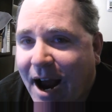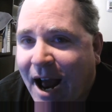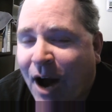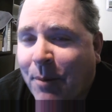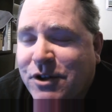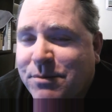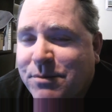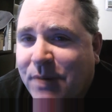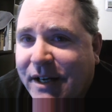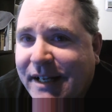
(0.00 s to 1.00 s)
How much
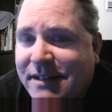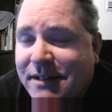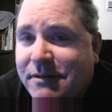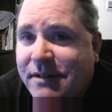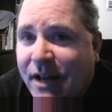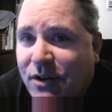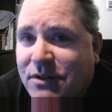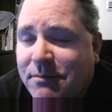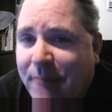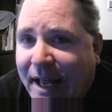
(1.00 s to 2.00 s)
money did Nelson